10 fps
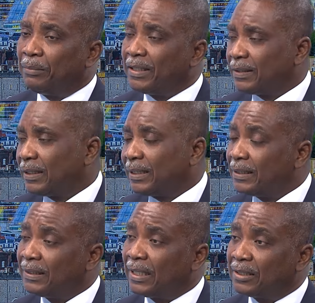must say that
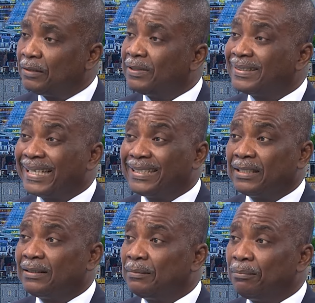this year has even
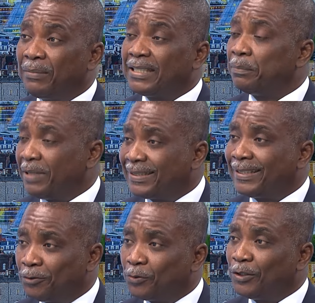started much better
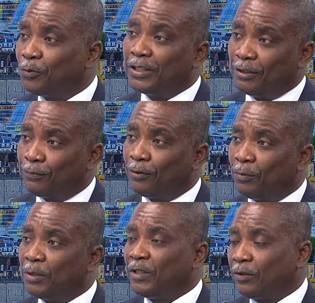than 2024
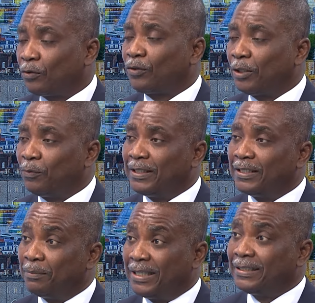when we thought that we
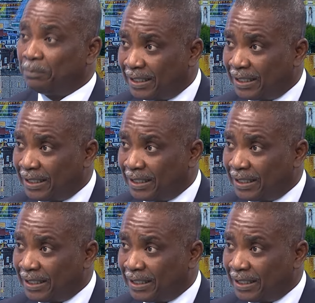did much